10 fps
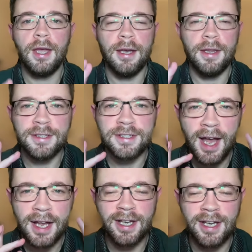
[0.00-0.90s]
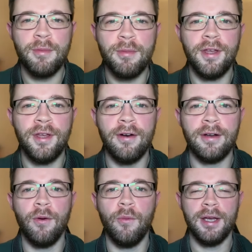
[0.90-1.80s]
It is that time of year
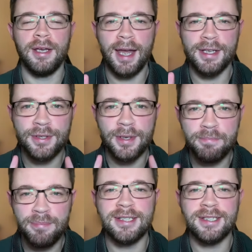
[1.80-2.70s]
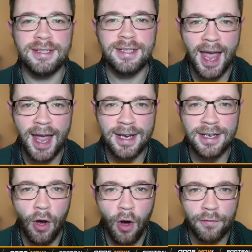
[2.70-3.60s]
again. We're getting to the business
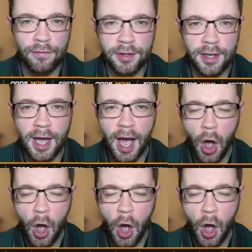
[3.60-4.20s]
end of the year.